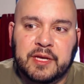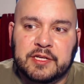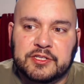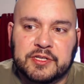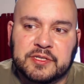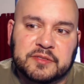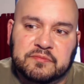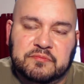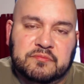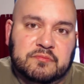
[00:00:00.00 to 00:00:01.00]
It's just,
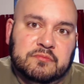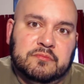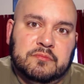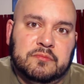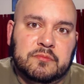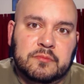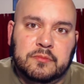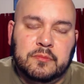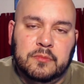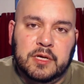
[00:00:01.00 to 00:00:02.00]

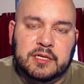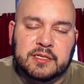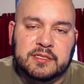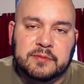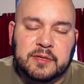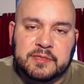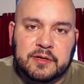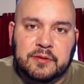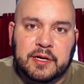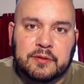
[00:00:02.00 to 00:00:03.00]
like I said, sometimes I
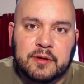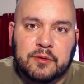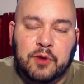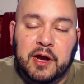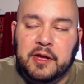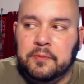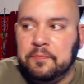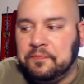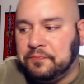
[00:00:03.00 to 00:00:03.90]
don't like writing.